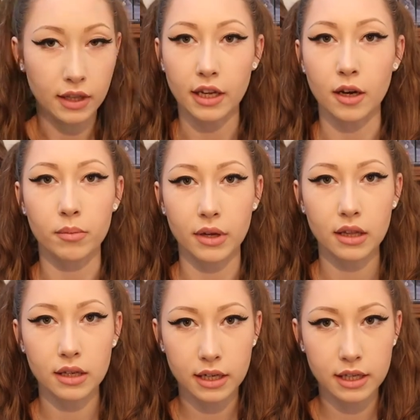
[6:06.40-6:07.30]
The
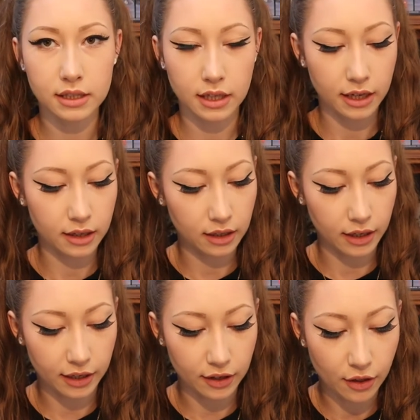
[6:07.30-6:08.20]
ability to get
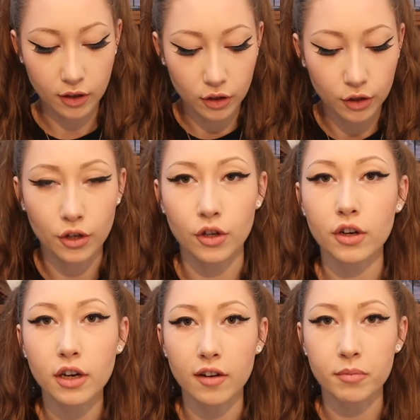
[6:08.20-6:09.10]
like the
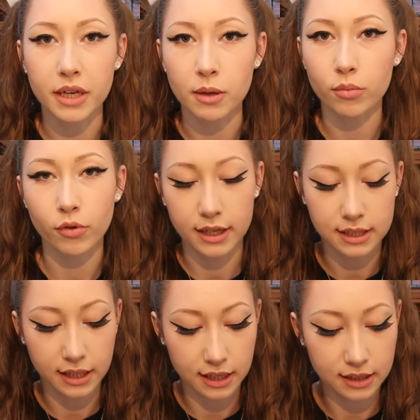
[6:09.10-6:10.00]
look of being
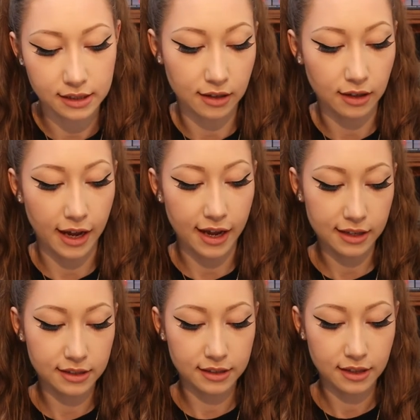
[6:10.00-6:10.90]
pressed against the
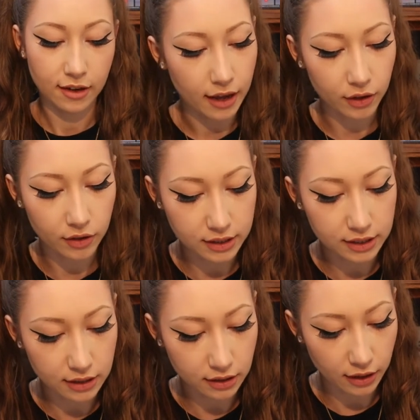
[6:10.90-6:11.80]
glass and you can
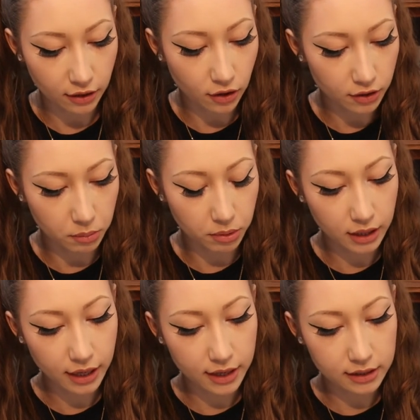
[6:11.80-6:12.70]
see like all the
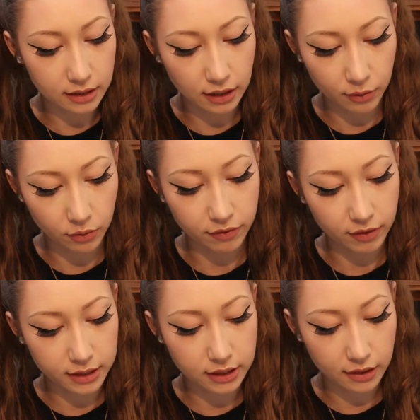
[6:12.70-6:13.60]
plants like
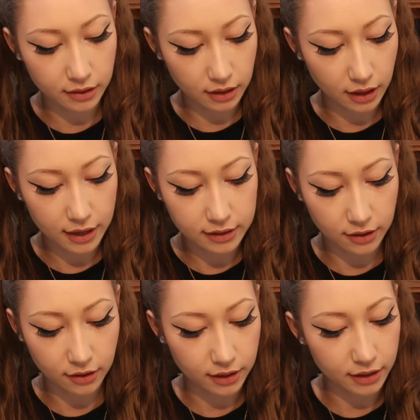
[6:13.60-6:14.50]
reflected in the glass
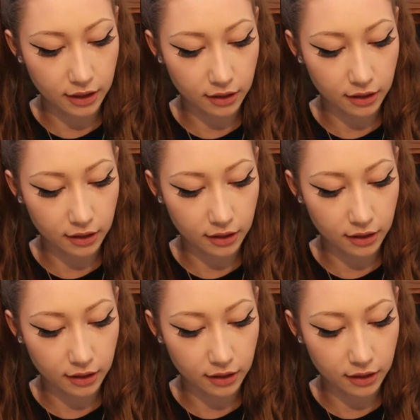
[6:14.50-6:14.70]
that are in the